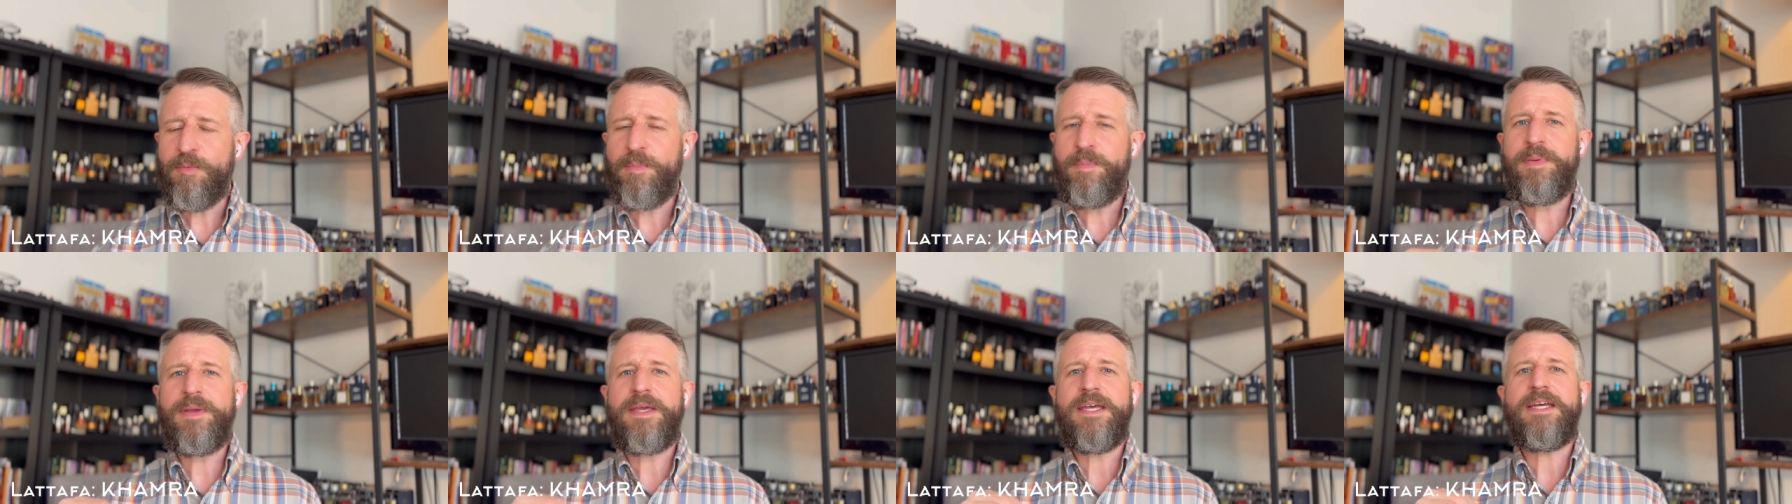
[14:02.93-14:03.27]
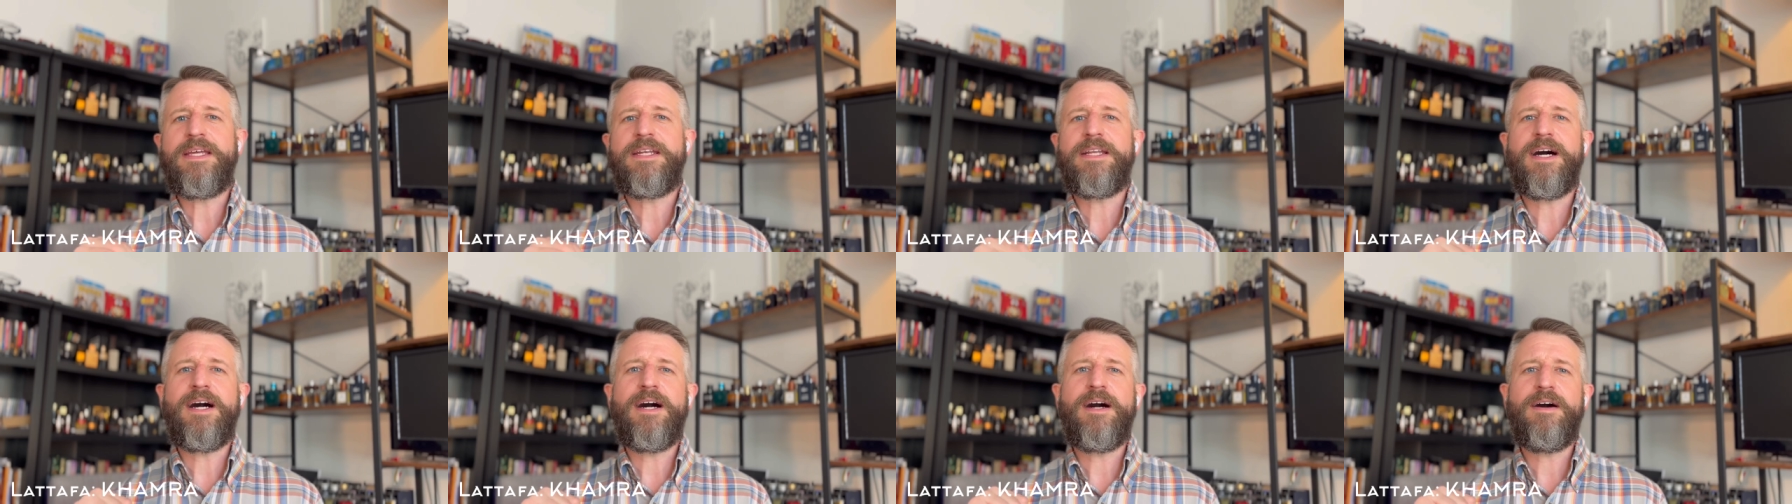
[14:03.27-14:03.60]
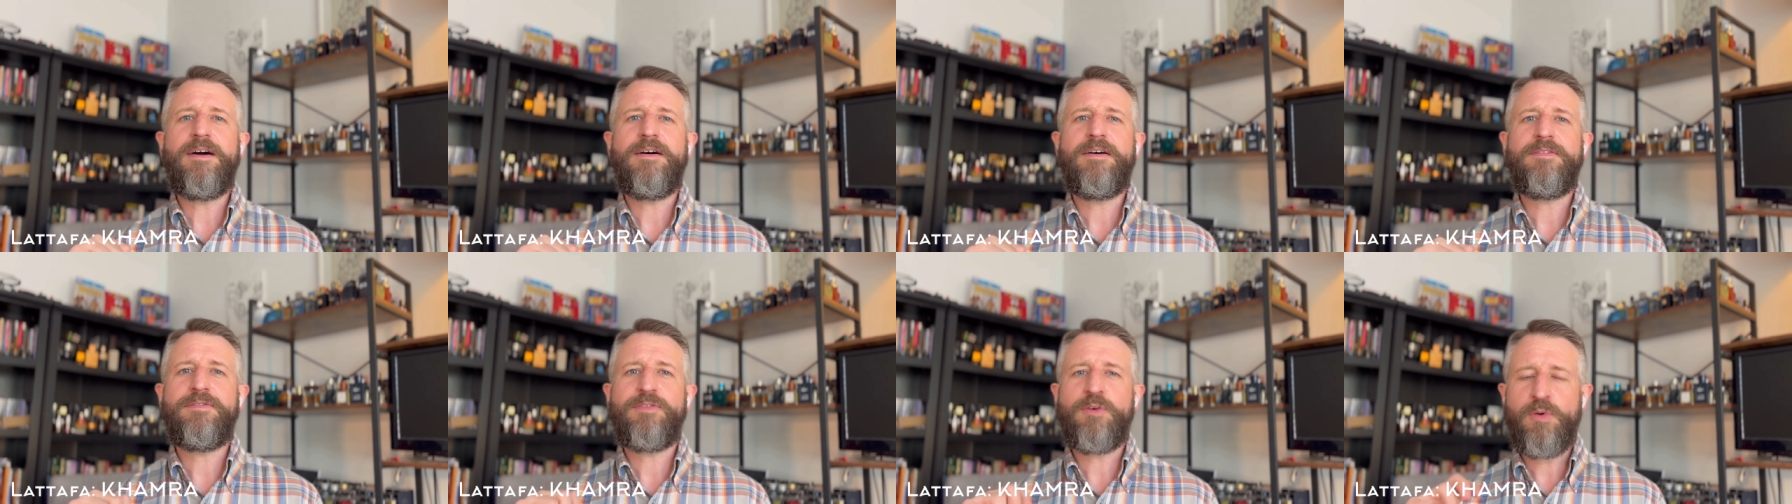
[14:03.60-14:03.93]
bit,
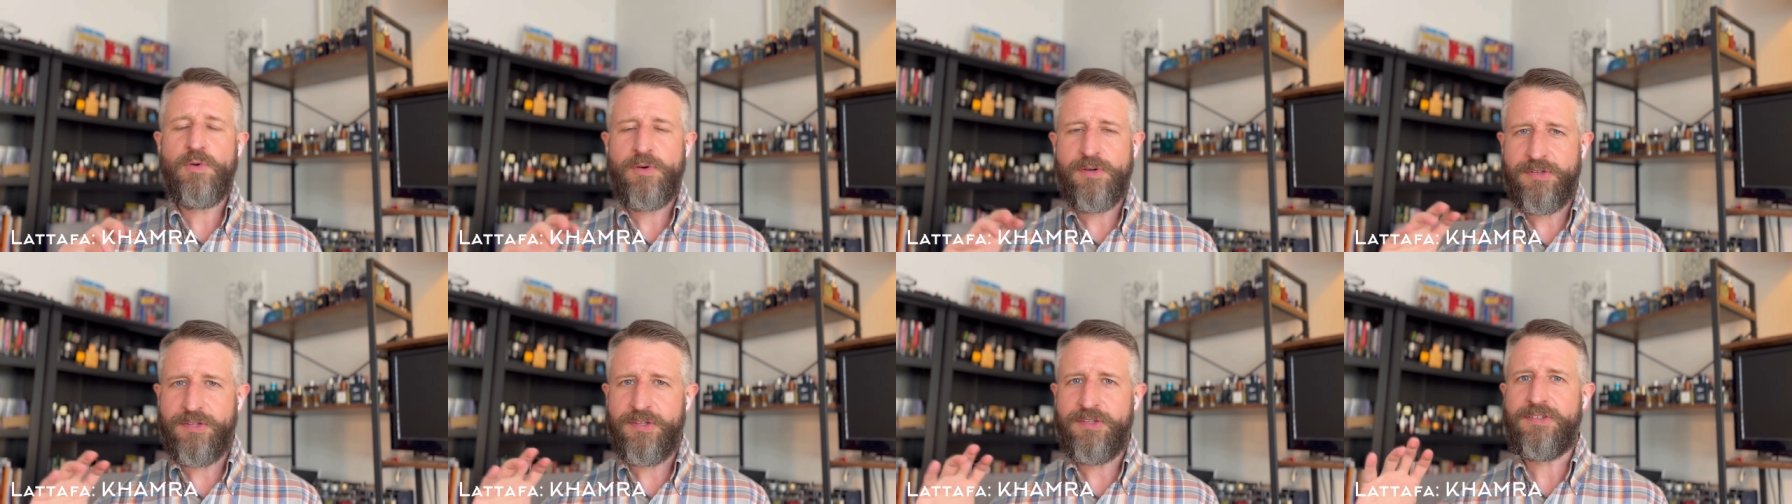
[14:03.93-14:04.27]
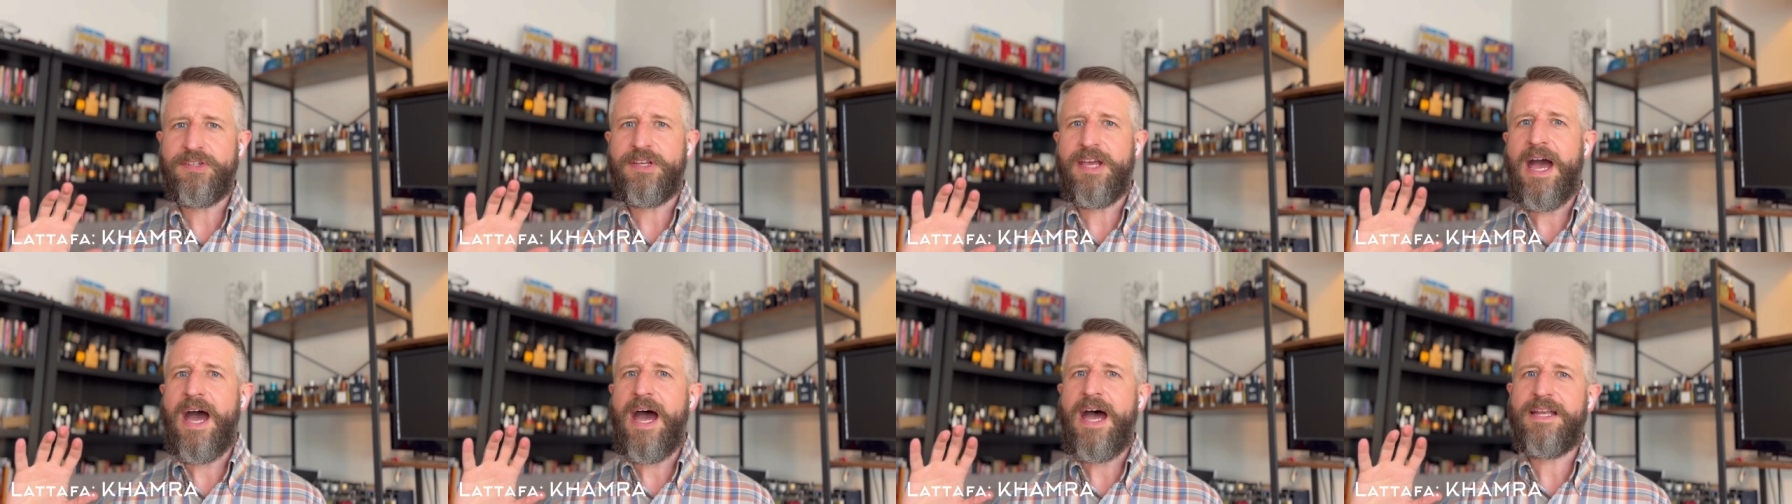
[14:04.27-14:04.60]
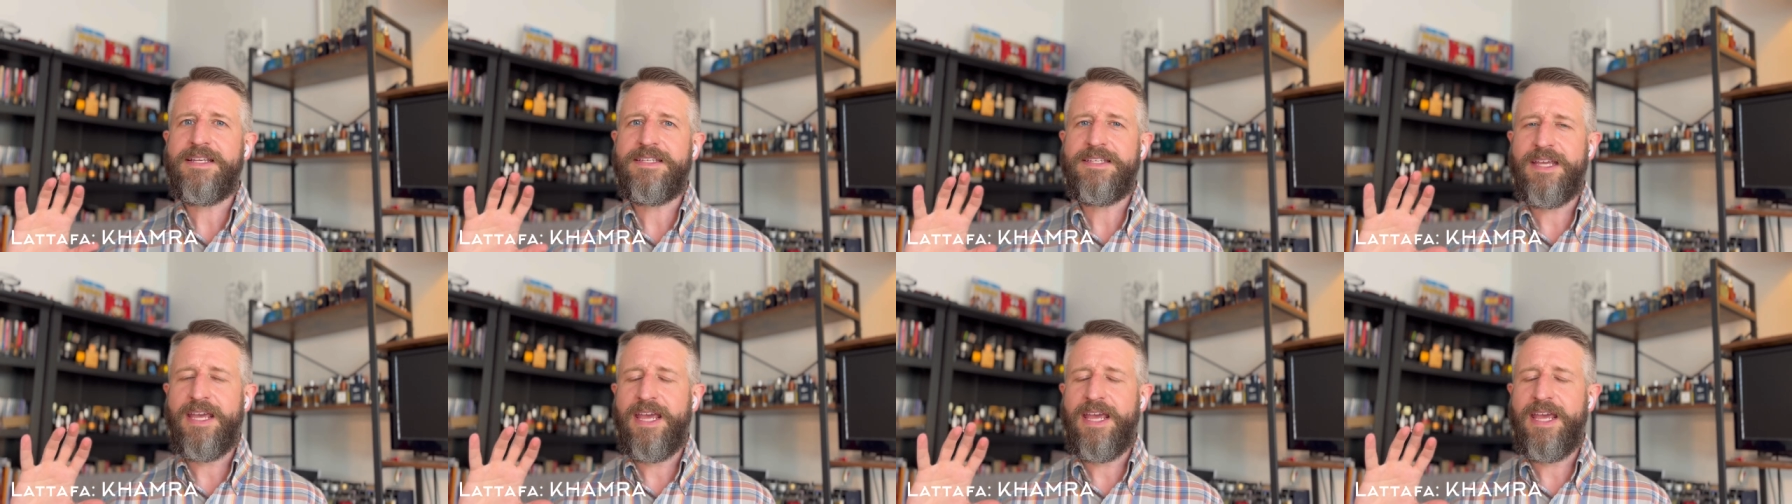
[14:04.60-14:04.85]
uh, of course, it's got